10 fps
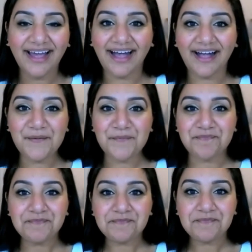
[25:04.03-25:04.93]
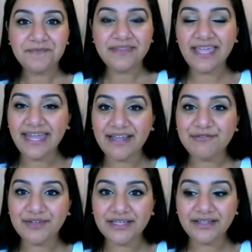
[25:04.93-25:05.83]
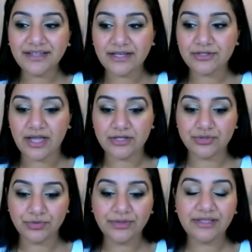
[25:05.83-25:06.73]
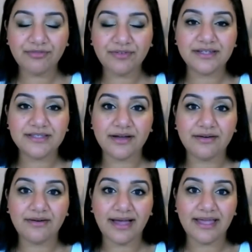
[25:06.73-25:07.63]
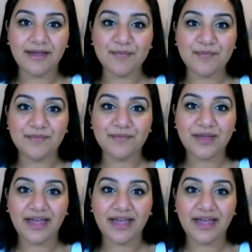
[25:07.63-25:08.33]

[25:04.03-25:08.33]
And I truly feel as though I'm